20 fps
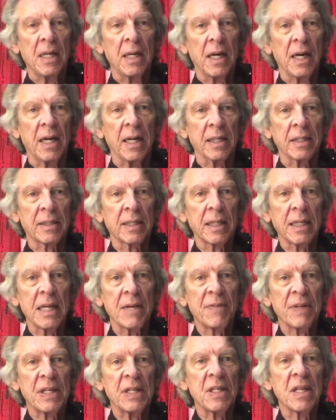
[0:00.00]
To
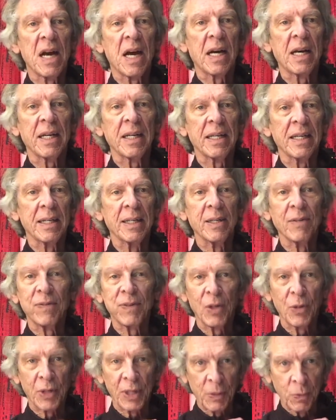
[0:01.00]
Live and Die in the
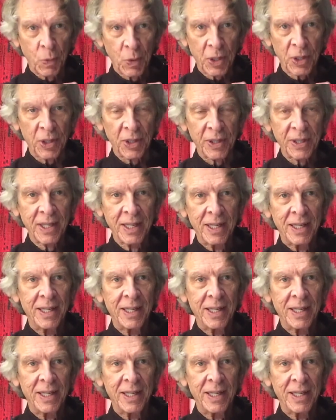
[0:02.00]
Floating World,